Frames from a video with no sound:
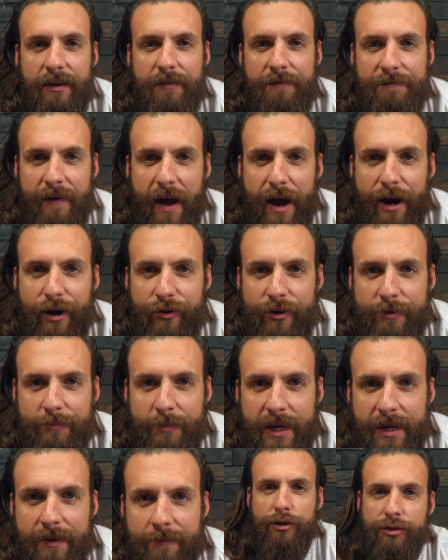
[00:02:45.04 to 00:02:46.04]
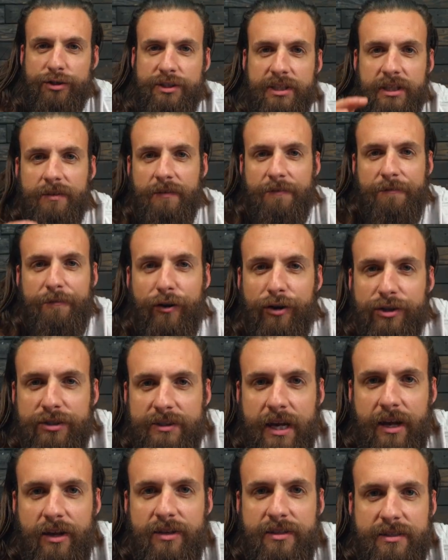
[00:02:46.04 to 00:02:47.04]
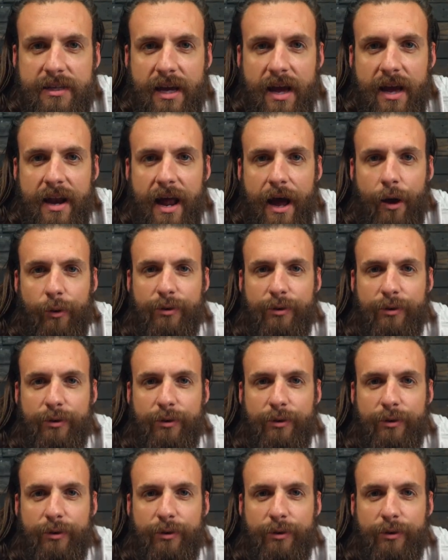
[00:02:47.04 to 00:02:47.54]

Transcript: a fire in me. You see, the first day on set, I